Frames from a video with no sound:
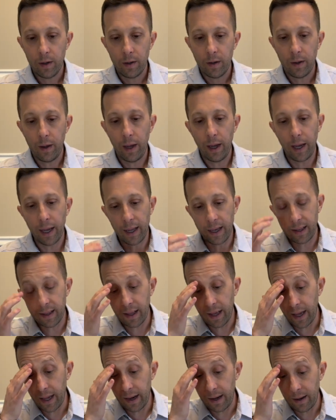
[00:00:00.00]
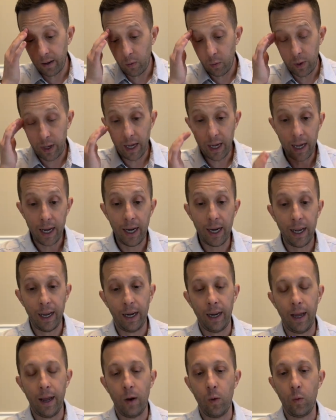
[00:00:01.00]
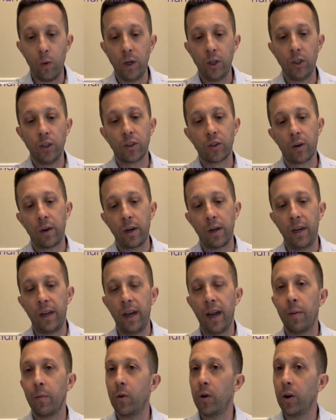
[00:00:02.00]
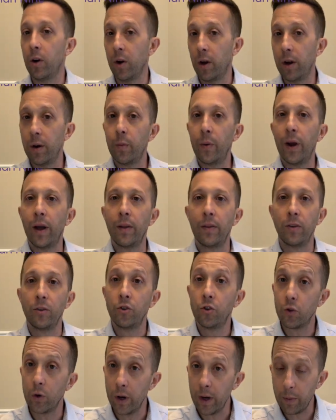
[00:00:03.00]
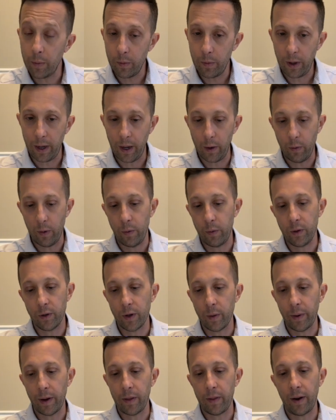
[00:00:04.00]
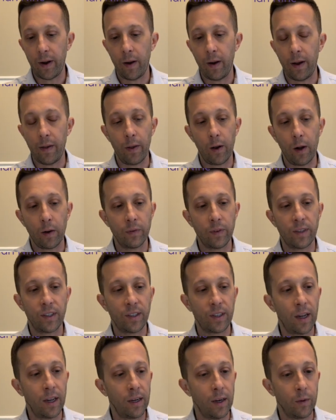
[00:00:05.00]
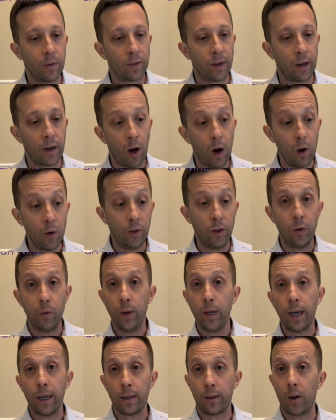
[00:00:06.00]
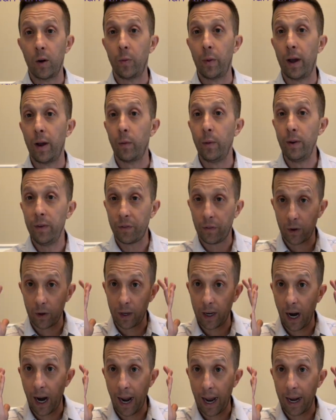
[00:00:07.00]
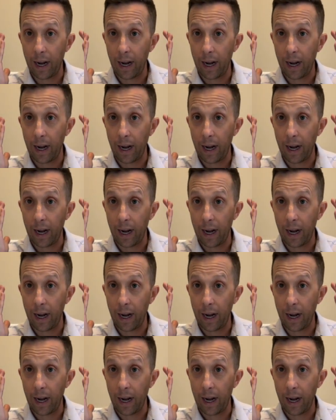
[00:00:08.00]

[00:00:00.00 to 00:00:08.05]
And then we hit it, and we just started yammering on about the trim and what we were talking about there. And then all of a sudden, it was like, oh, dude, we got to go back. We forgot.